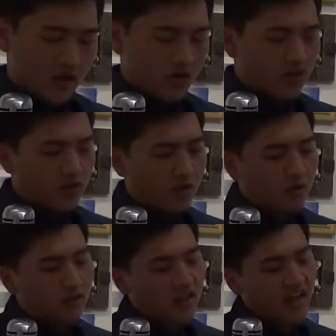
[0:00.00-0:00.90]
Could the whole
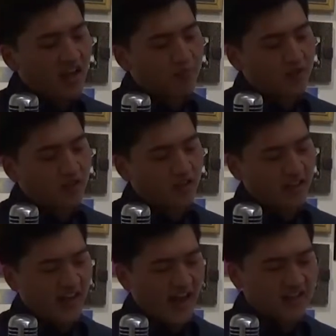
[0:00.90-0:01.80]
thing have been
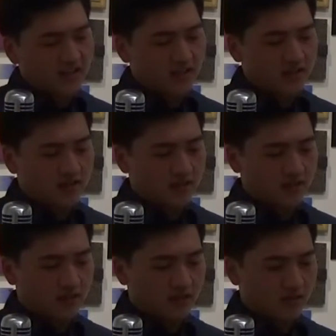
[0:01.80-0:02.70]
an accident?
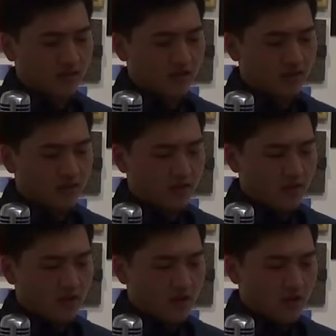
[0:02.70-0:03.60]

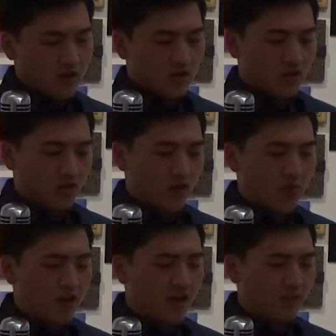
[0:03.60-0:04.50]
Could her
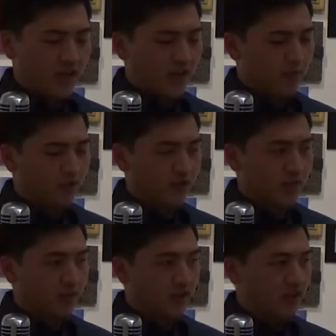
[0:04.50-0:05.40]
grandma have been aiming for
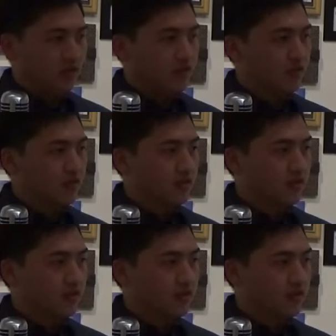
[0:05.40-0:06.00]
something else?